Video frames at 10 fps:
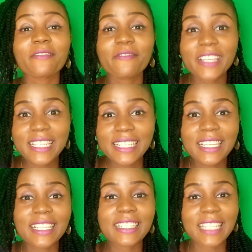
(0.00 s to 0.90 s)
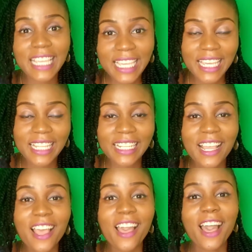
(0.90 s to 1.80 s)
risk taking.
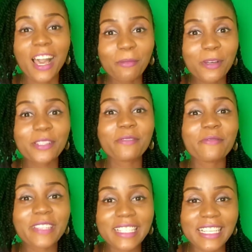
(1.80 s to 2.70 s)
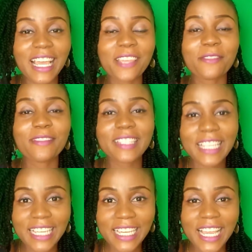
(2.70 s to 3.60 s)
How much risk can you
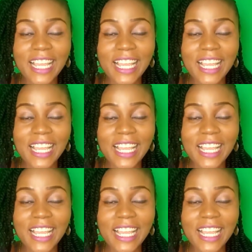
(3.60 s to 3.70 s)
take?